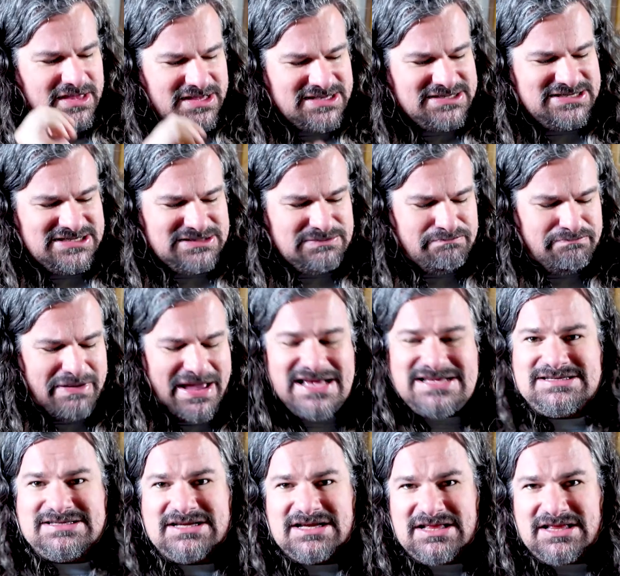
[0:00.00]
This is
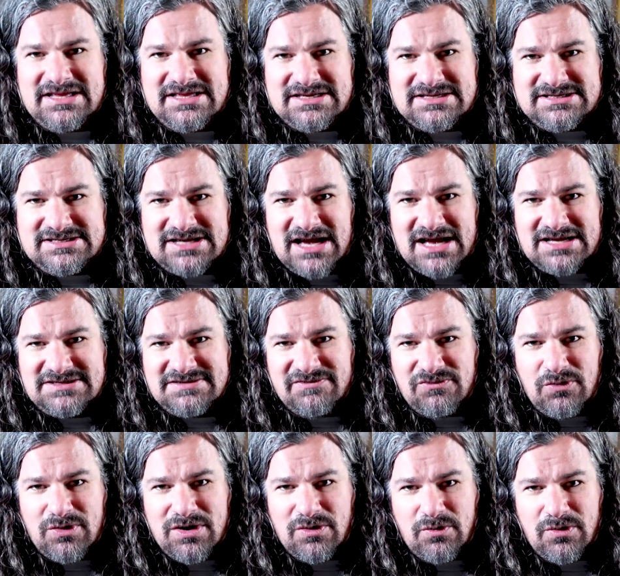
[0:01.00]
basically the size of
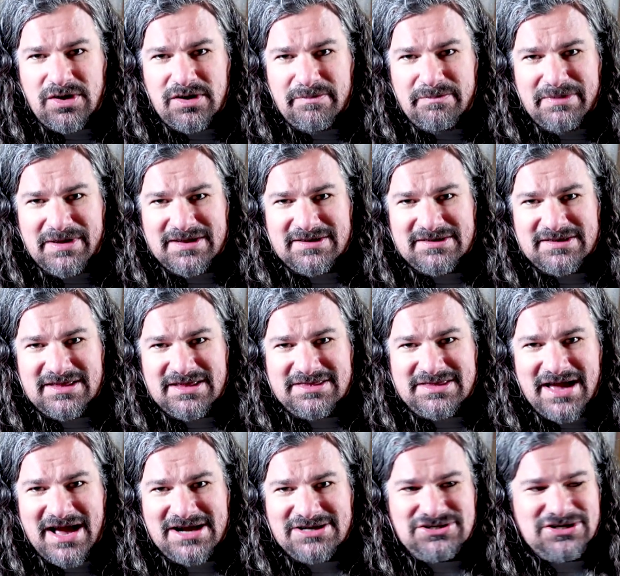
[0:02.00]
what it would have been
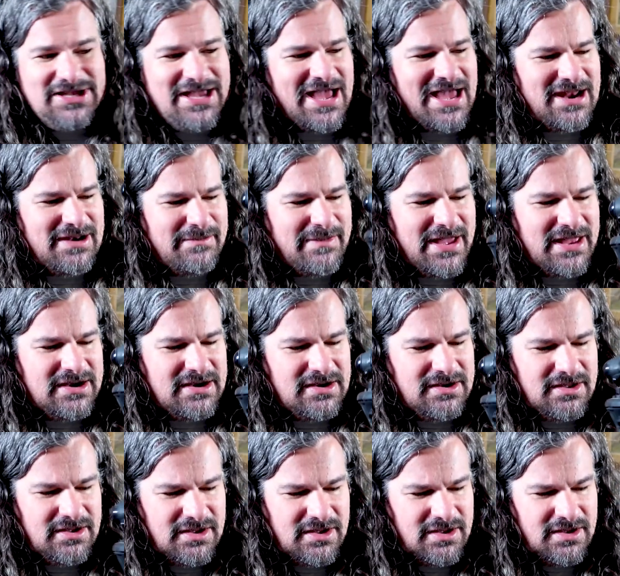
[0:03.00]
the actually
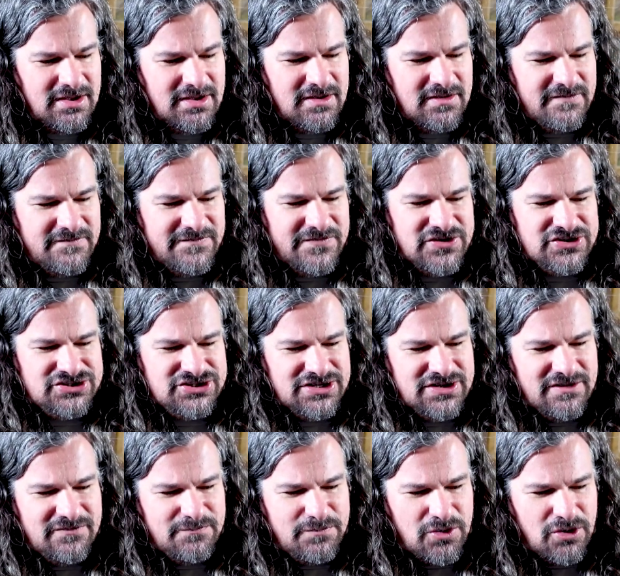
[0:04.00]
animated
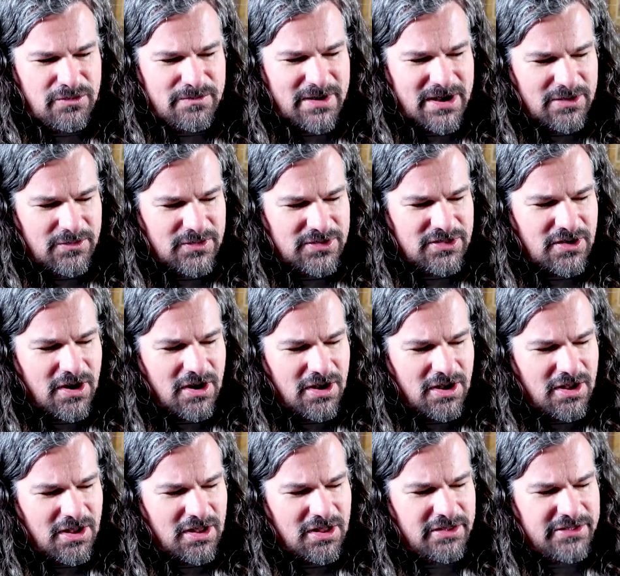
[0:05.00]
version of Probot, with
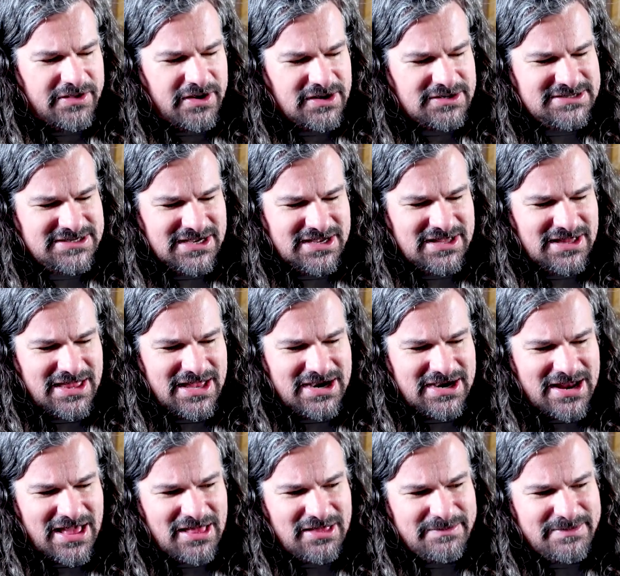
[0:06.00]
all the
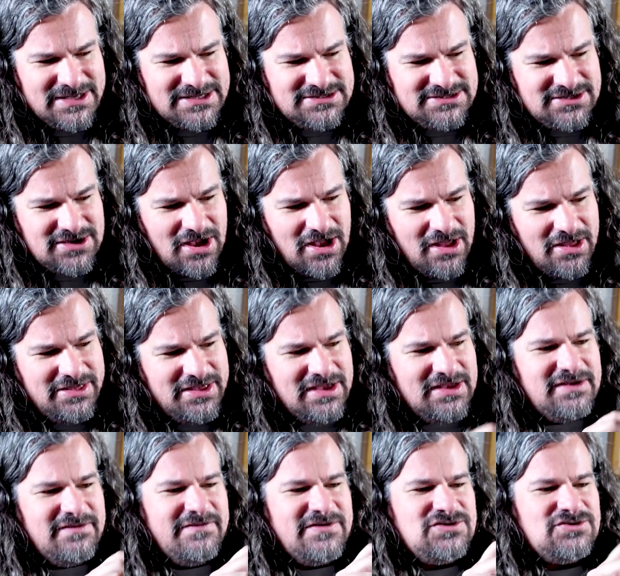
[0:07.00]
articulated elements, all the
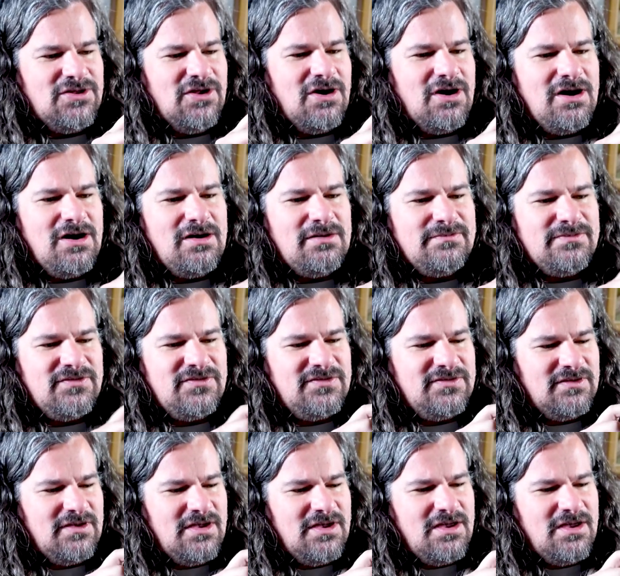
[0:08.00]
individual arms,